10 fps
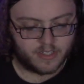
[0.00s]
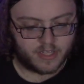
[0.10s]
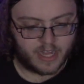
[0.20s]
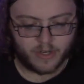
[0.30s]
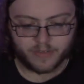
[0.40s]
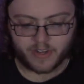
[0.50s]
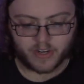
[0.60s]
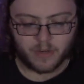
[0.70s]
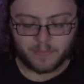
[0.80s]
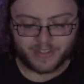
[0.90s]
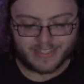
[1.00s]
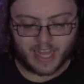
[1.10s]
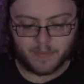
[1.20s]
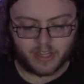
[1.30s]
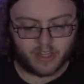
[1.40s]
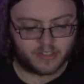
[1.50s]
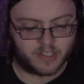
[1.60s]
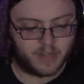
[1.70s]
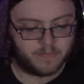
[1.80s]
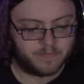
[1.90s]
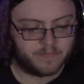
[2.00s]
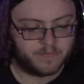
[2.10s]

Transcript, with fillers: don't know if I heard BSlime in a long time.